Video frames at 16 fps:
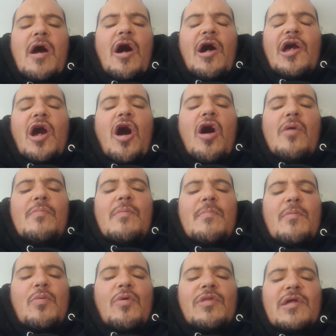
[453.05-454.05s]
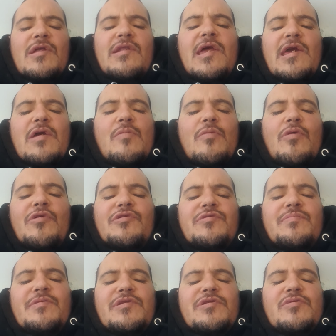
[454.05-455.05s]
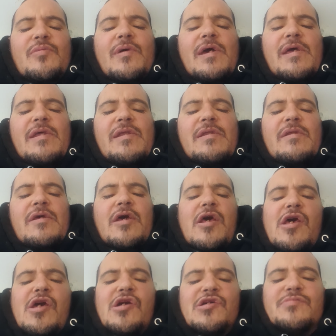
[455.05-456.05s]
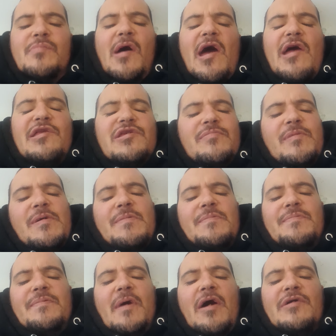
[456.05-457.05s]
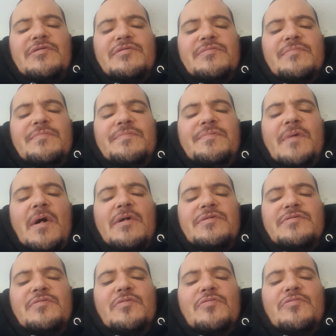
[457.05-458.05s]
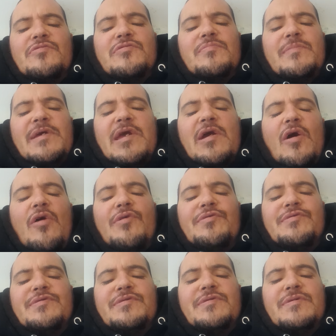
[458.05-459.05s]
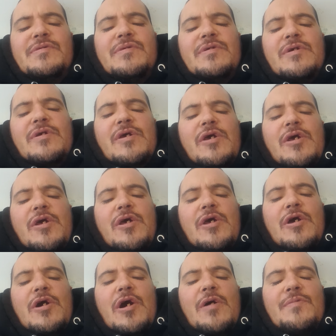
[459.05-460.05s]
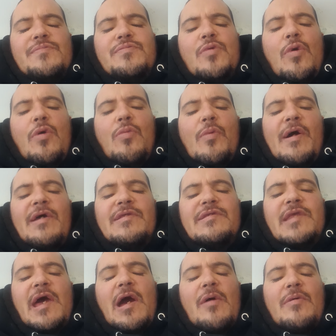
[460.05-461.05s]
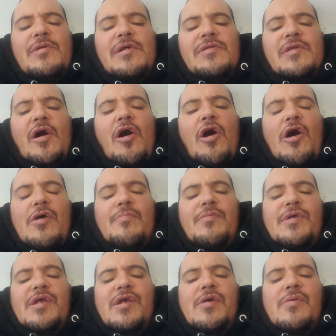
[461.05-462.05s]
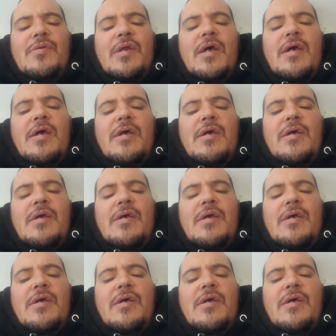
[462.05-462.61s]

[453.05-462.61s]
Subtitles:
I can't remember what the link was between, because my head's a bit fuzzled because of what went down in the Highbury unit,